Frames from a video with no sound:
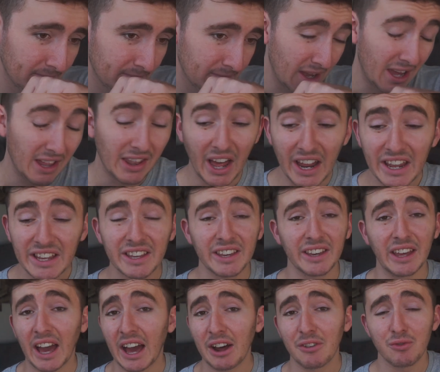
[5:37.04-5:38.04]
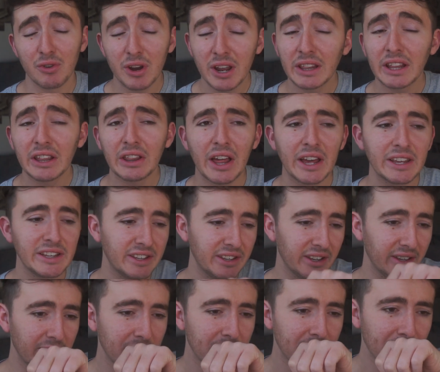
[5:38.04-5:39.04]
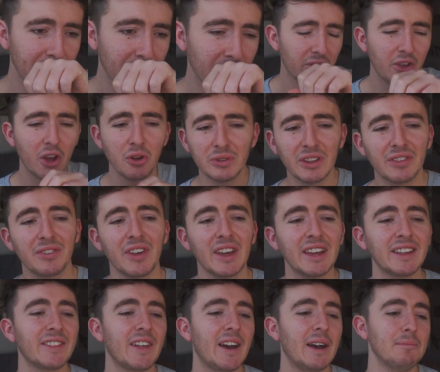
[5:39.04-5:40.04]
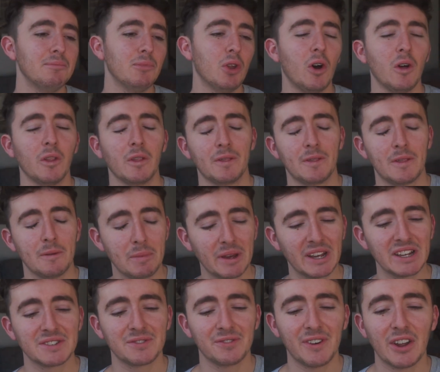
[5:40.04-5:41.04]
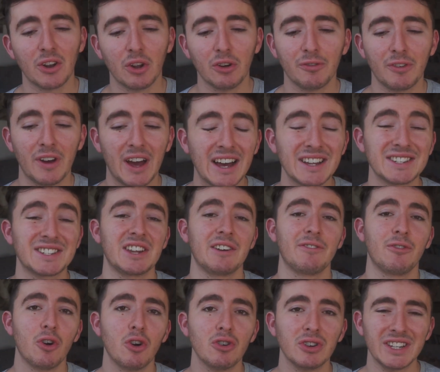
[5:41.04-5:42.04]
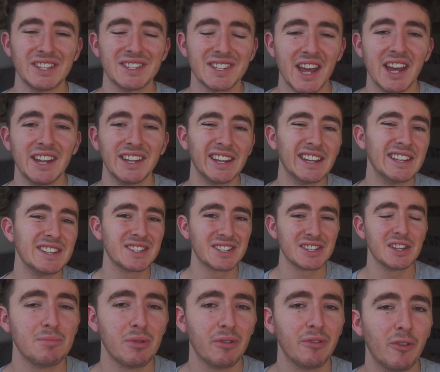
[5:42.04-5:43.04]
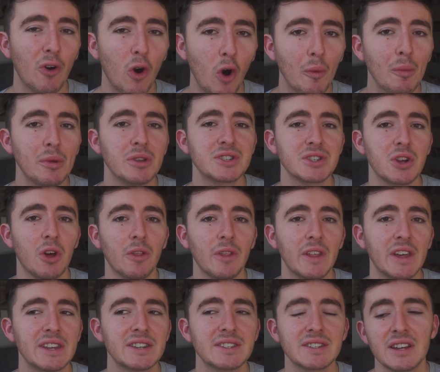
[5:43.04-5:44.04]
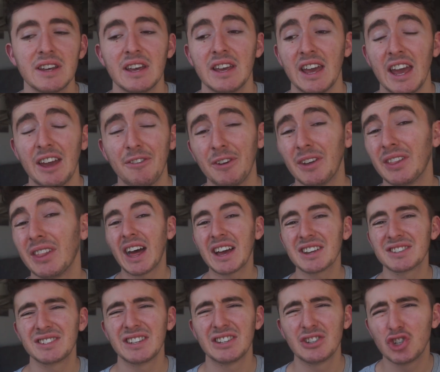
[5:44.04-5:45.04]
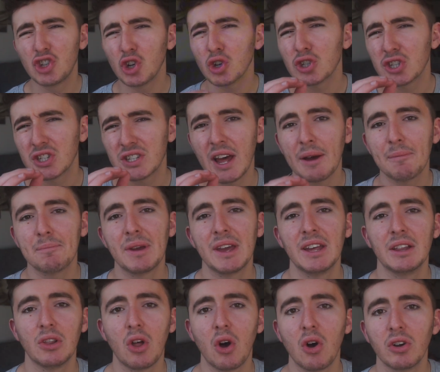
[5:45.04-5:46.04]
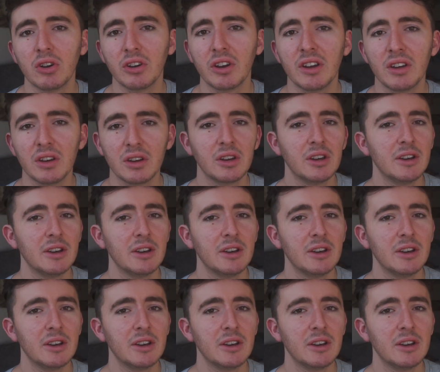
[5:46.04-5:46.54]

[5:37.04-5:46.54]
I like it, I really like it. The only thing that I'm not the biggest fan of, as I've already said, is the performance on this. If it lasted just that bit longer,